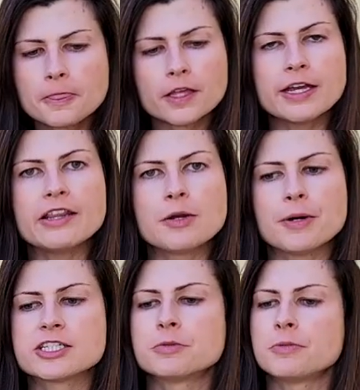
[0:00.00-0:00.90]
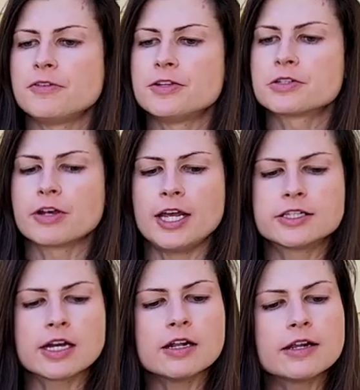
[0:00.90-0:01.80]
Yeah, the Impossible beef is great.
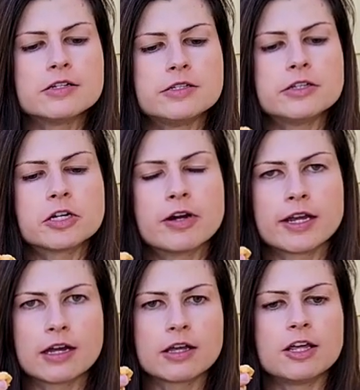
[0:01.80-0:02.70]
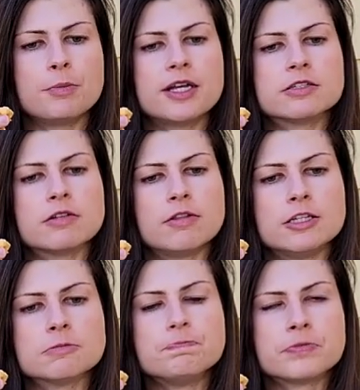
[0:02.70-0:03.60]
It's got a lot of dill going on. I think because of
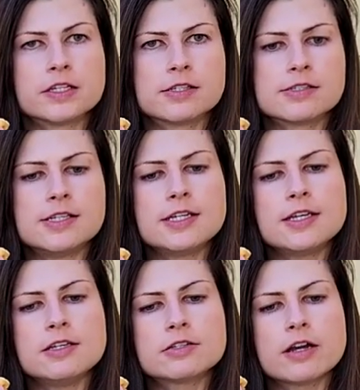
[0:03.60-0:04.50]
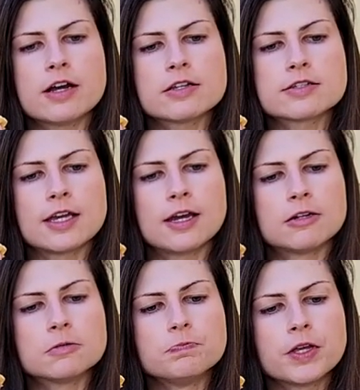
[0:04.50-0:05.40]
these the tzatziki sauce
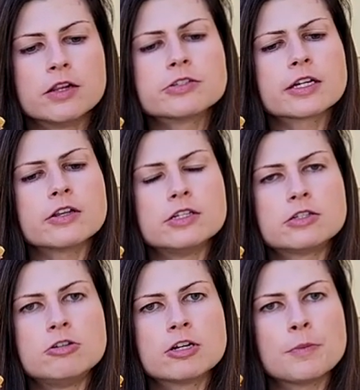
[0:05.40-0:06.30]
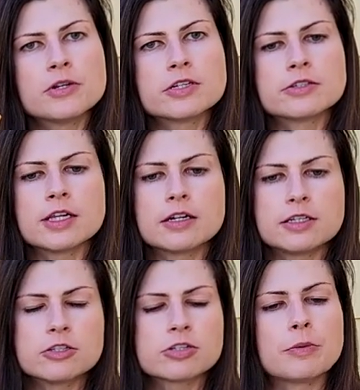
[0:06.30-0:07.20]
and it looks like on these cucumbers there's a lot of
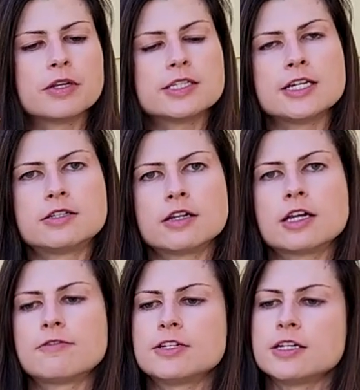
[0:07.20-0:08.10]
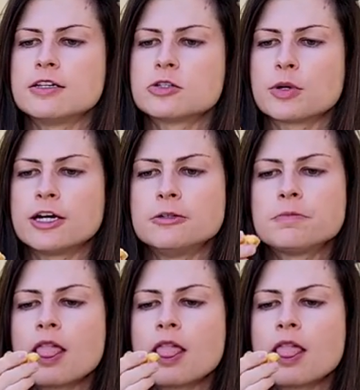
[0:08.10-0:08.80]
dill, so I'm really tasting a lot of dill as well.